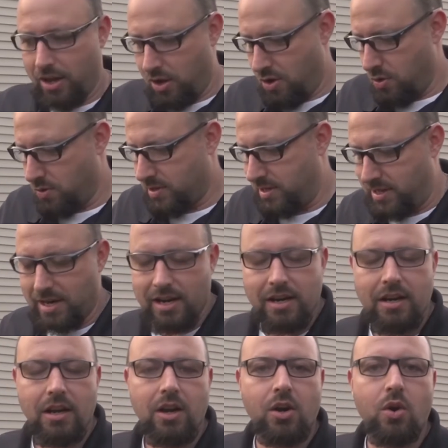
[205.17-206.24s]
you dig
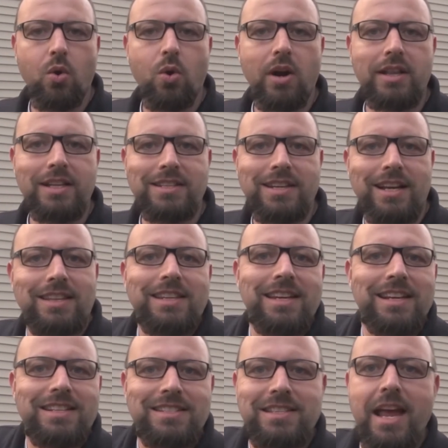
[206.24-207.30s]
a coin that's got the
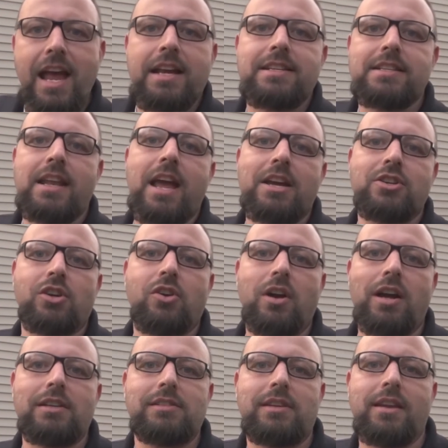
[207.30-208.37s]
exact slash
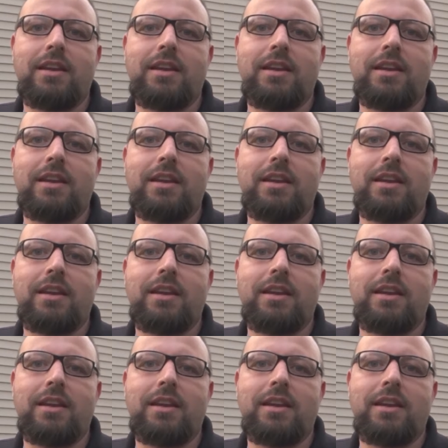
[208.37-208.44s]
across